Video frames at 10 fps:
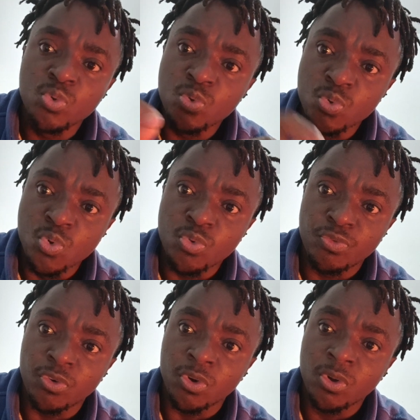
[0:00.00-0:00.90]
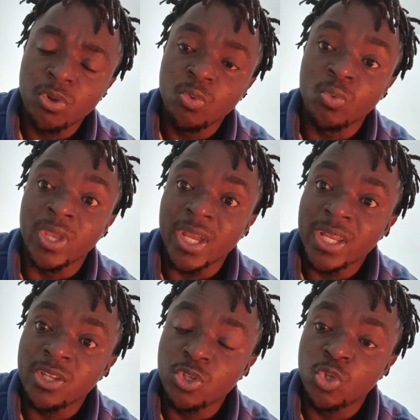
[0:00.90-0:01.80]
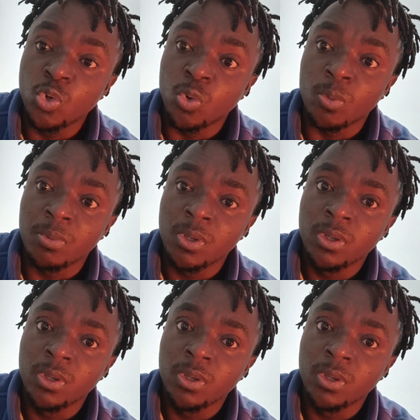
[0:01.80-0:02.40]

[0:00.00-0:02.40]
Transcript: do good for will end up